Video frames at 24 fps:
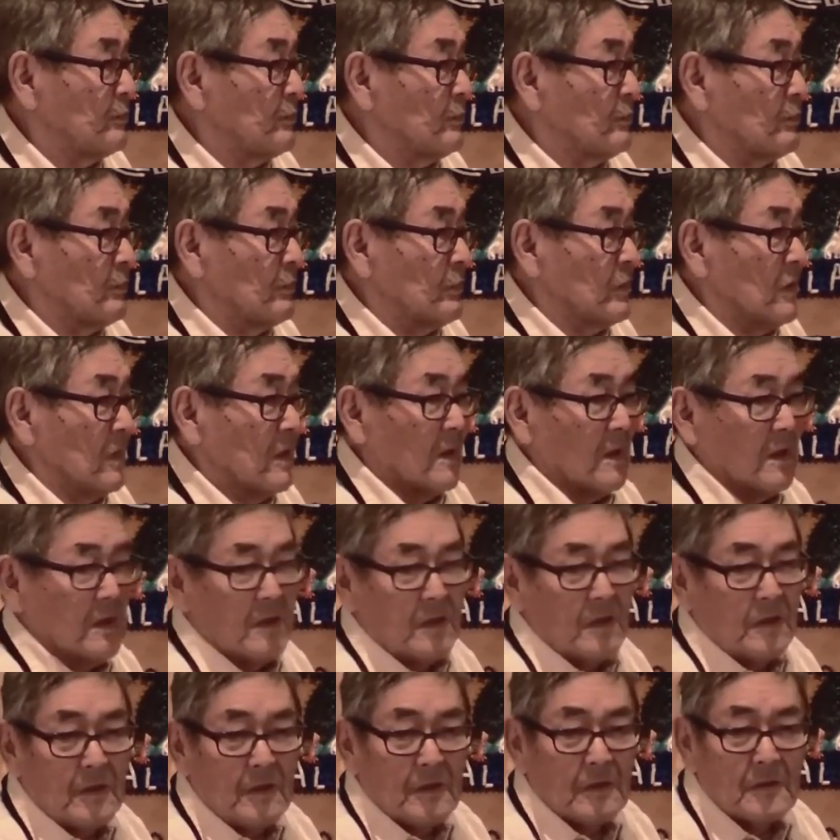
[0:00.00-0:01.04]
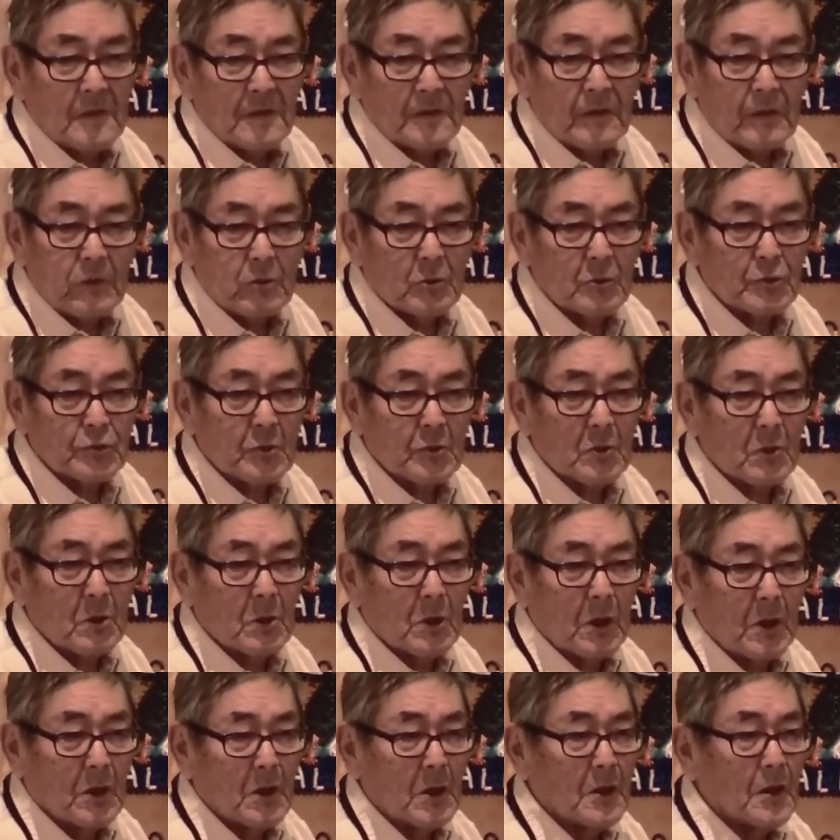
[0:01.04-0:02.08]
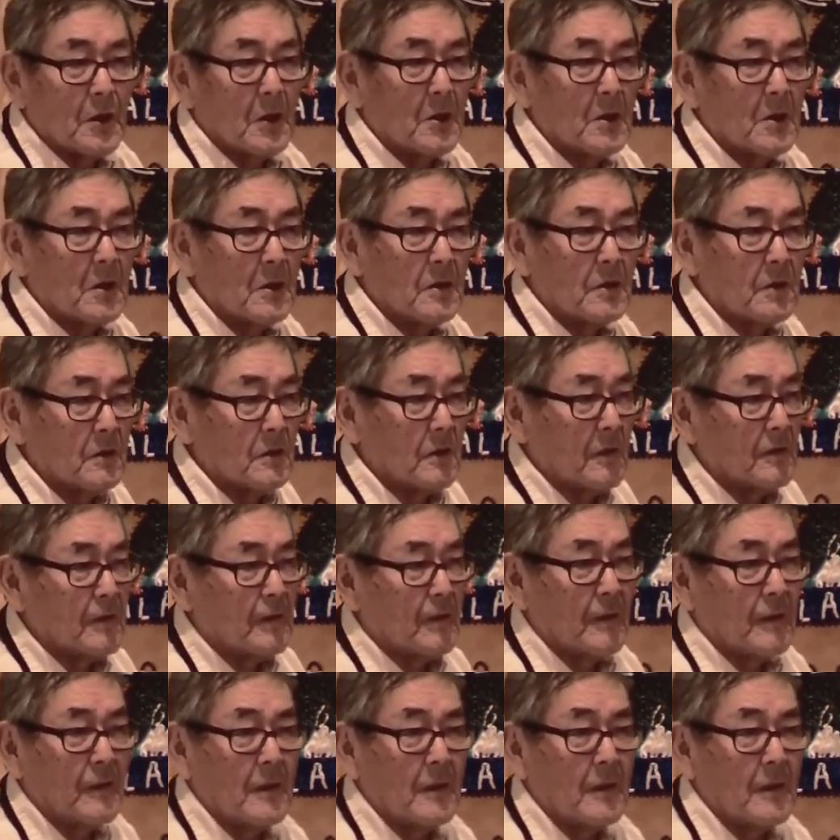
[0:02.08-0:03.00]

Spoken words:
And the Tukchone and that